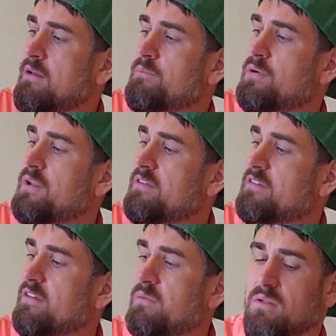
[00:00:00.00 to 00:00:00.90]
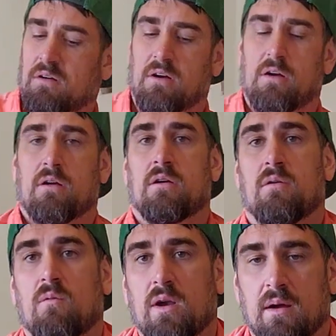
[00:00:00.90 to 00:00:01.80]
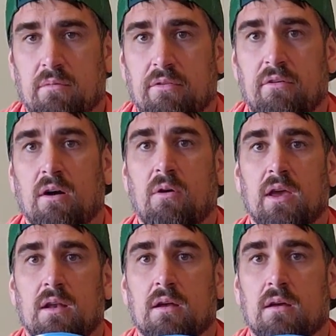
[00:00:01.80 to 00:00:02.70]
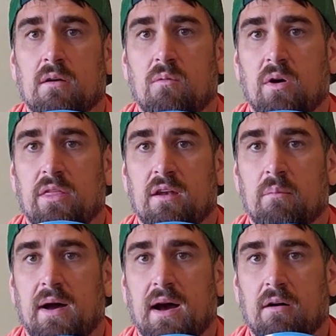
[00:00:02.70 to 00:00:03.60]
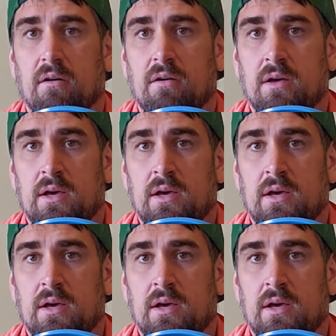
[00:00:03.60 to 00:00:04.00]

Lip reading: Pretty similar when I'm throwing within about,